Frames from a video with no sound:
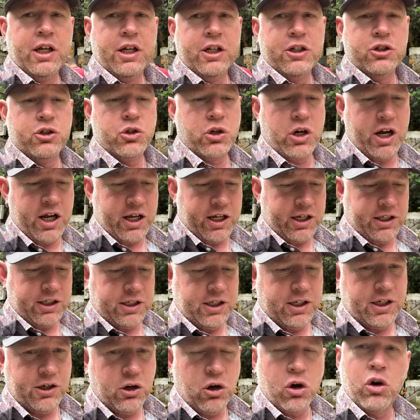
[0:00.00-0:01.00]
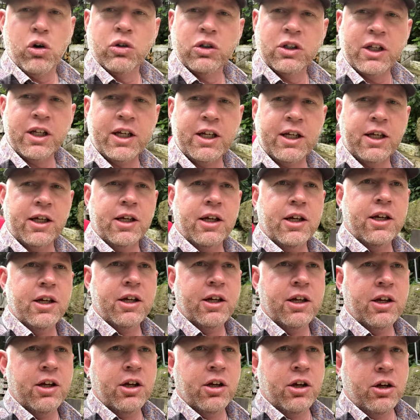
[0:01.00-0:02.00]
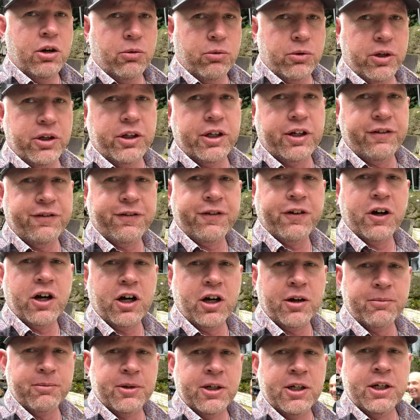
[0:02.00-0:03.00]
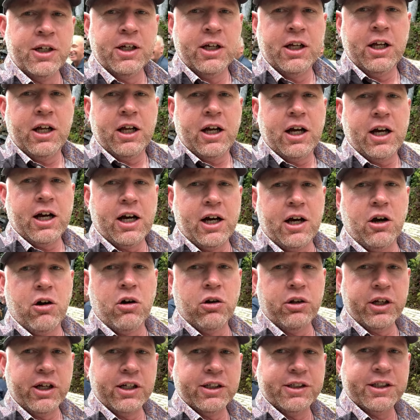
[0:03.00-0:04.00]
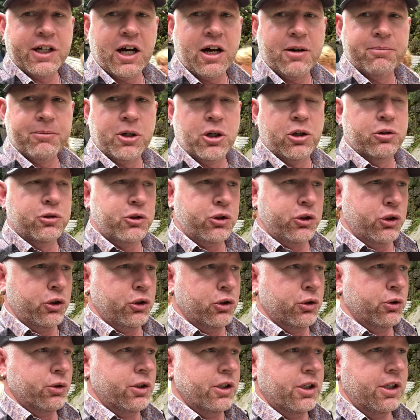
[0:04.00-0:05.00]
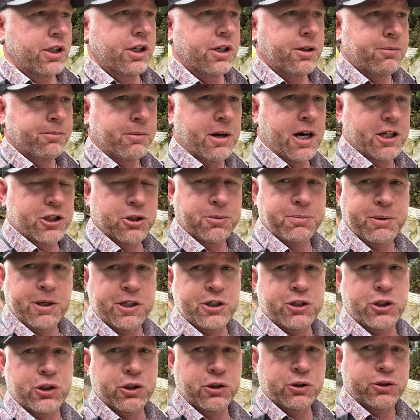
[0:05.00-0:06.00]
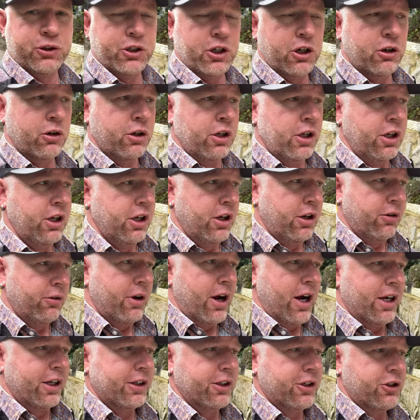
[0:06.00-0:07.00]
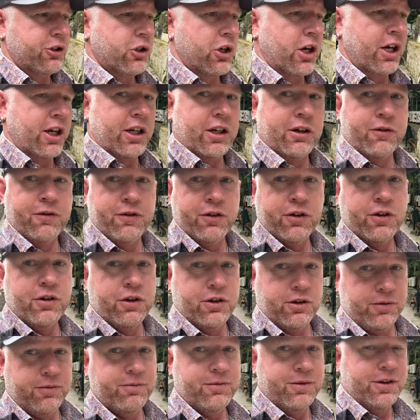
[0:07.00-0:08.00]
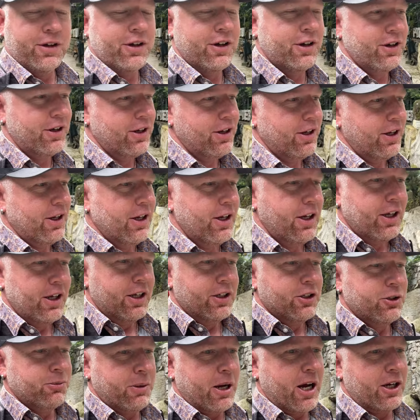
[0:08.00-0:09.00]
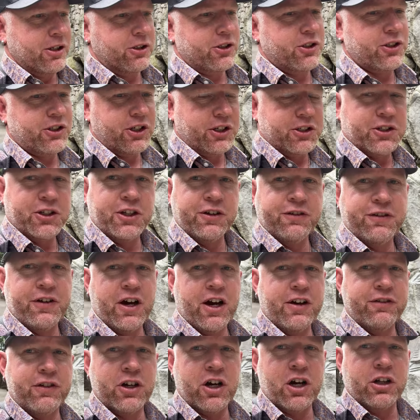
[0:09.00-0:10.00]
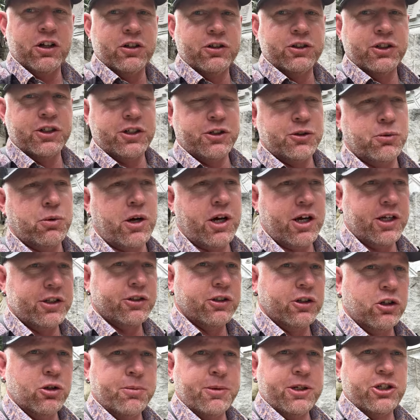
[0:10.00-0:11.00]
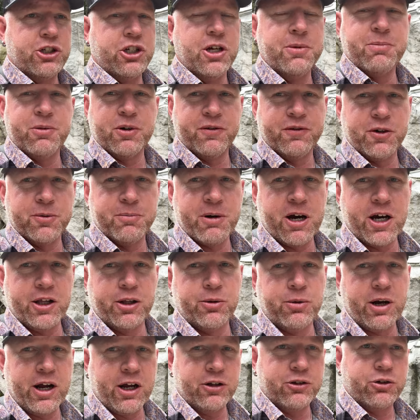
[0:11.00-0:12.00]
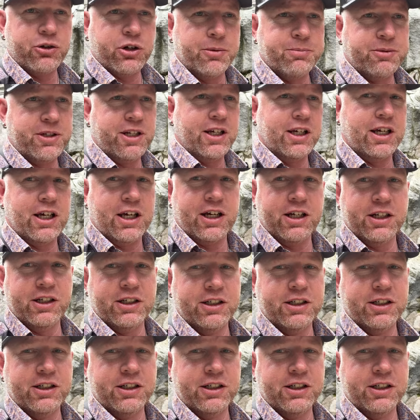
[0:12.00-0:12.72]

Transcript: train only really from uh, Ollantaytambo to Machu Picchu. So riding the train, it's about sixty-five dollars each way. It's a little bit cheaper if you buy the round trip ticket.